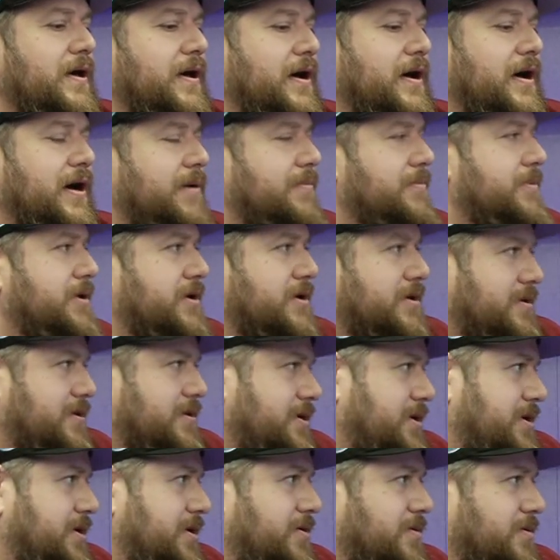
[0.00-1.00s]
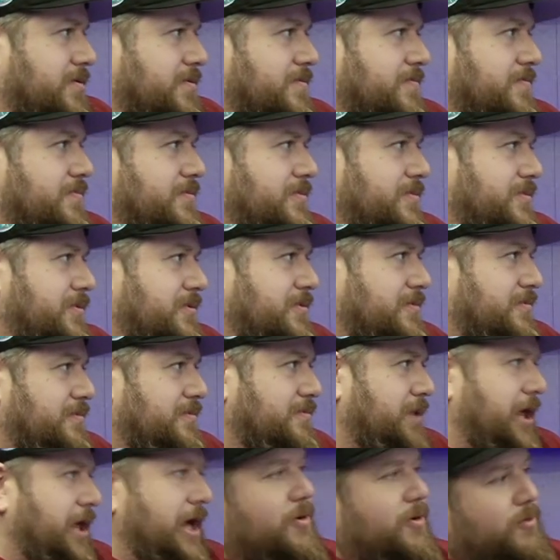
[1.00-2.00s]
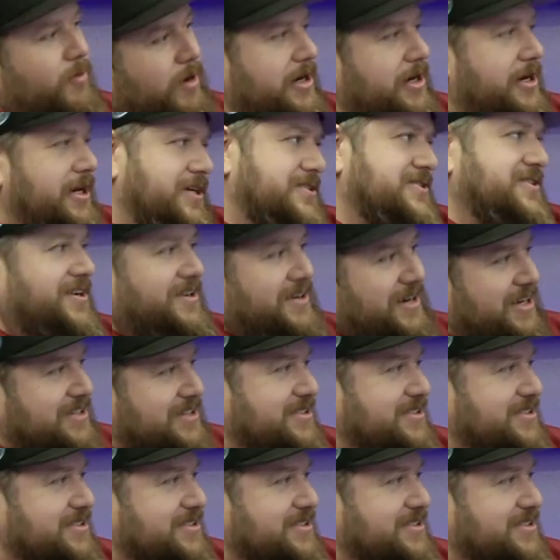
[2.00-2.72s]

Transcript: I'm the, you know, black, white, dick suck,